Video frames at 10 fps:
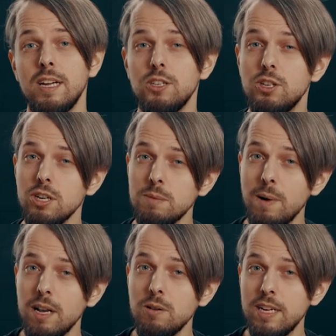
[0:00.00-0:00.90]
just
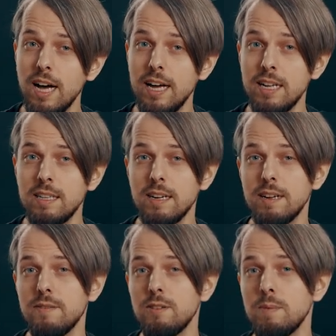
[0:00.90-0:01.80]
by looking at it
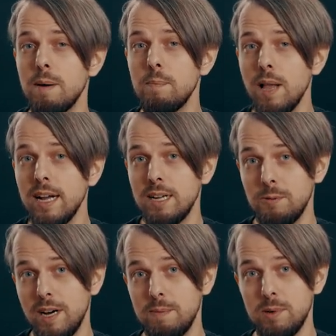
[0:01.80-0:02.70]
uh, from a black and
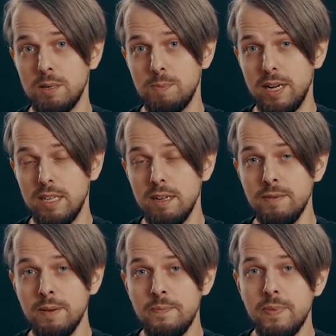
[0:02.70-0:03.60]
white perspective.
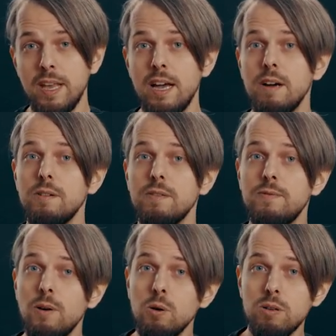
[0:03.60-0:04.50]
We
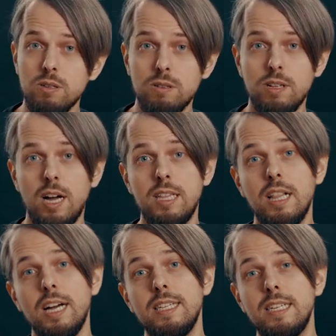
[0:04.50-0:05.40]
focused on
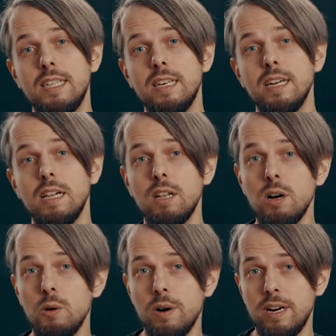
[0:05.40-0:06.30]
analyzing the
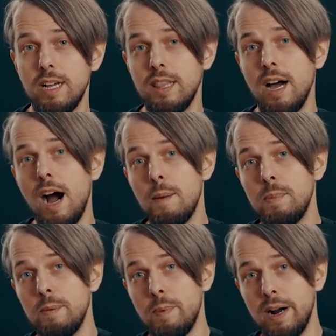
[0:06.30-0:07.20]
lower and
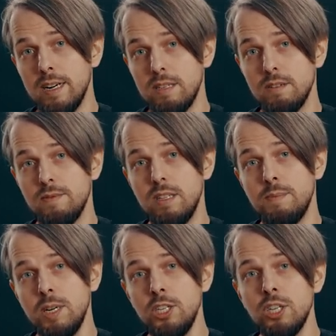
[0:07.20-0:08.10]
upper parts of an
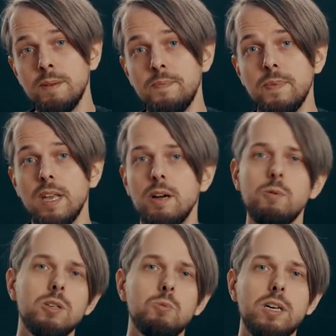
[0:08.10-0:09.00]
image,
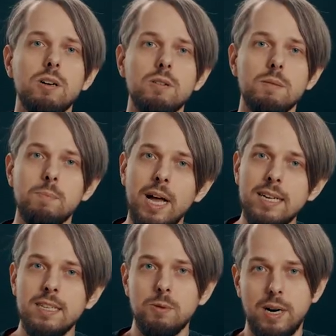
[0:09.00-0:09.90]
which we called
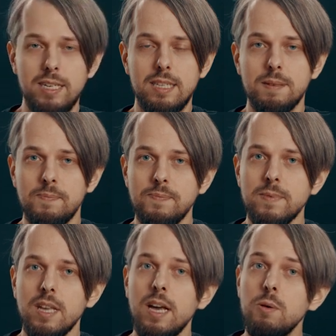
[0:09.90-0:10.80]
blacks and whites.
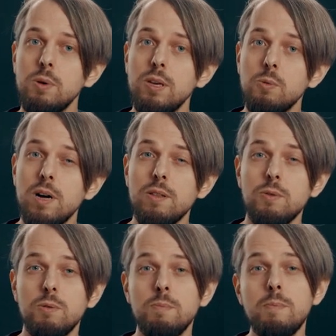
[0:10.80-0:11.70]
We went
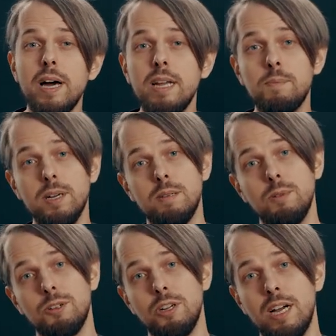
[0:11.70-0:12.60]
through many
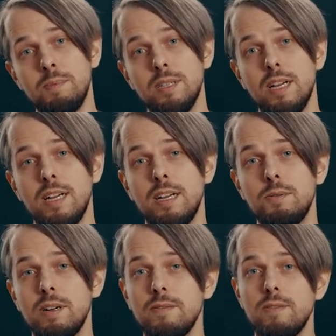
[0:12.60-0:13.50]
possible traps uh, you
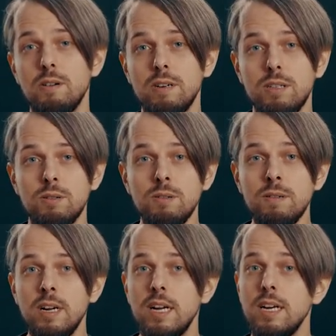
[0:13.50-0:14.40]
can fall into
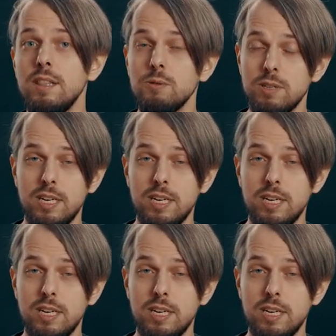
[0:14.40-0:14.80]
in those